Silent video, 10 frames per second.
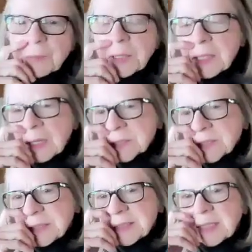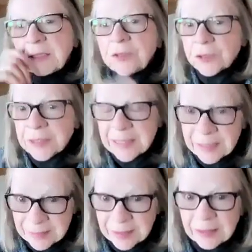Pratyaksha, as I
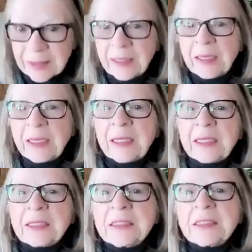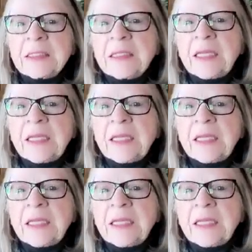understand it, is